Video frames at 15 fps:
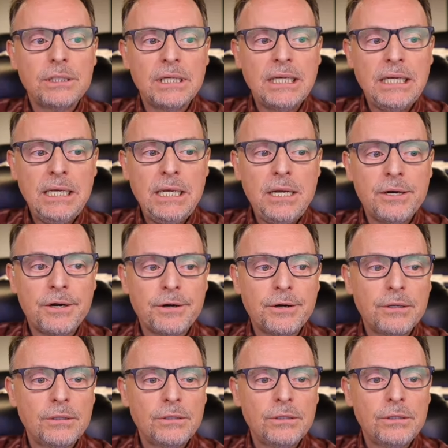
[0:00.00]
to here,
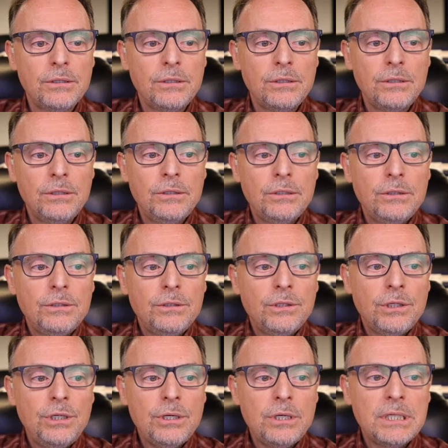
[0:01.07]

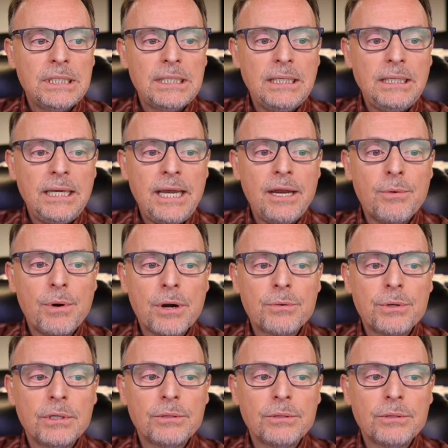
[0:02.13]
you can see error